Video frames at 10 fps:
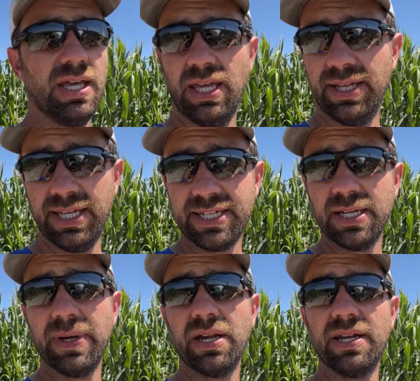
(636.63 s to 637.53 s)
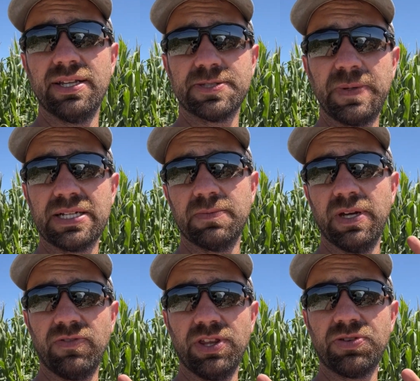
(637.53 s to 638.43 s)
And they come out and inspect them
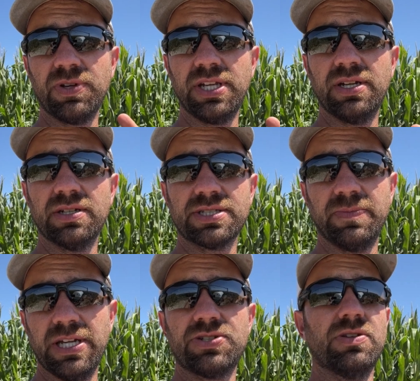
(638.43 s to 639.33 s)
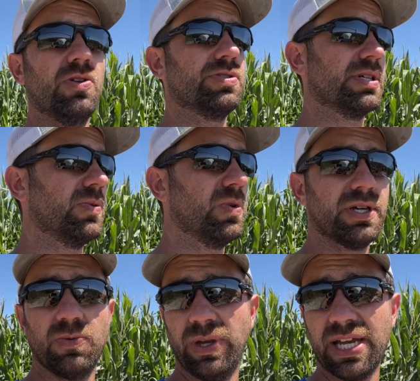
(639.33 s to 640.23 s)
every 3 years to make sure those are
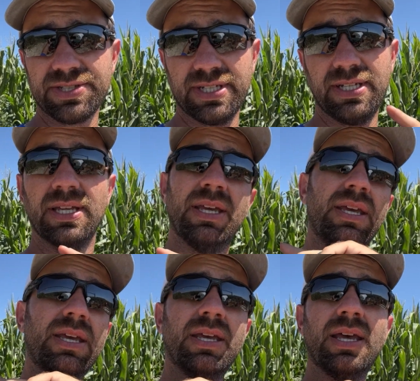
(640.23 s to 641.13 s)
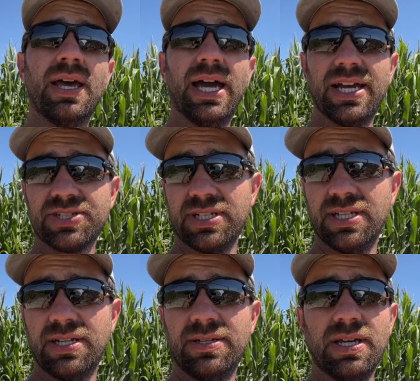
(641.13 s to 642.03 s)
working. I actually
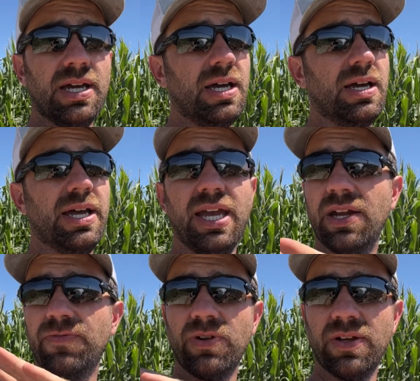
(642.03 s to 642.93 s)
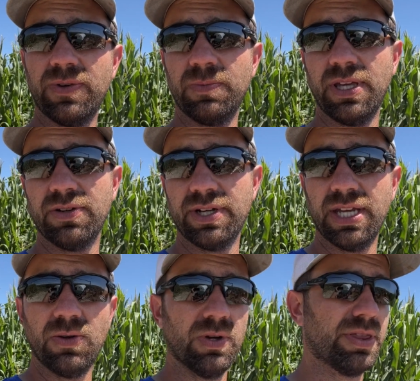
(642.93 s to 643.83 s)
did a handful of them the other
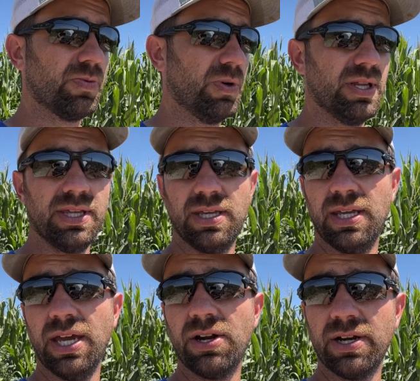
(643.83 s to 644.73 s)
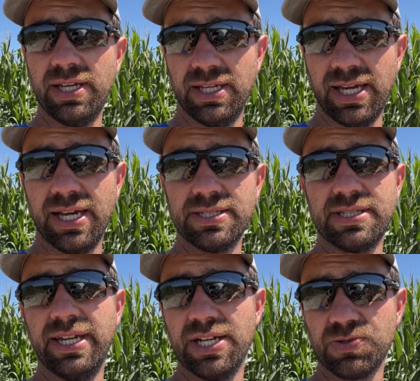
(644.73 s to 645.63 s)
day with one of the NRD guys,
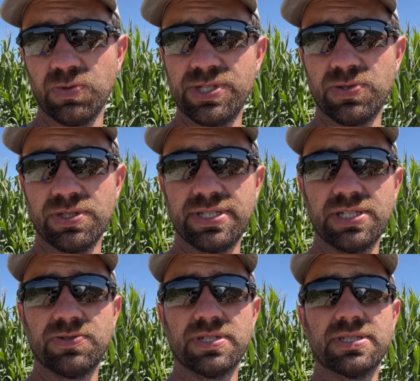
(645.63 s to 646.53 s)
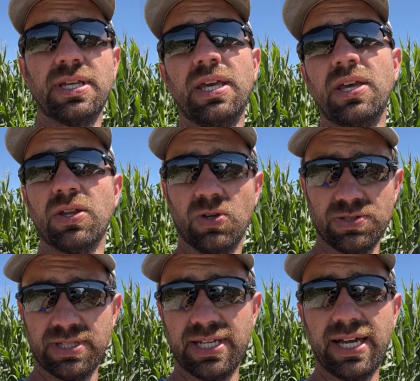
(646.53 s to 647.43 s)
the Natural Resource Districts.
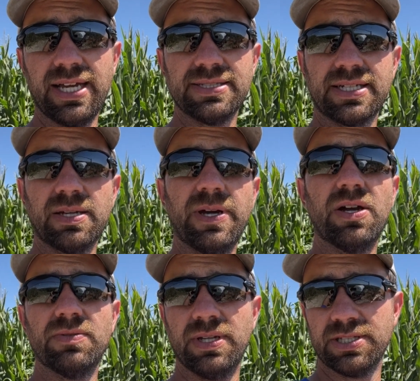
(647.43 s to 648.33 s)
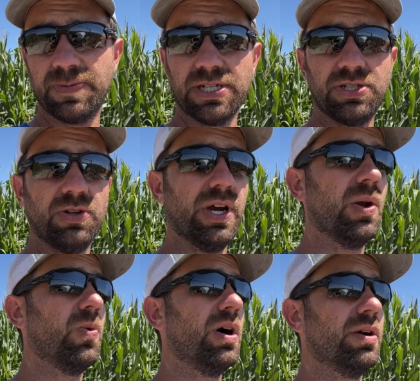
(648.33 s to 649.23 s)
Those are the guys that come out and inspect your
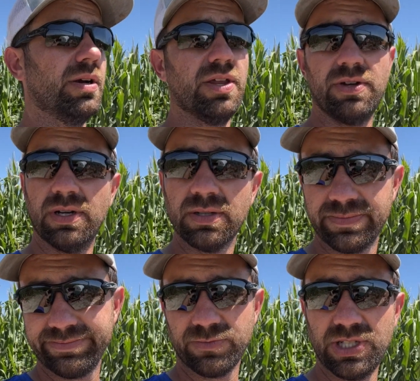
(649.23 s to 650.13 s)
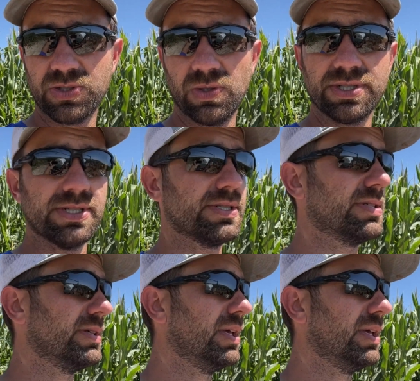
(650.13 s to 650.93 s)
groundwater and other resources.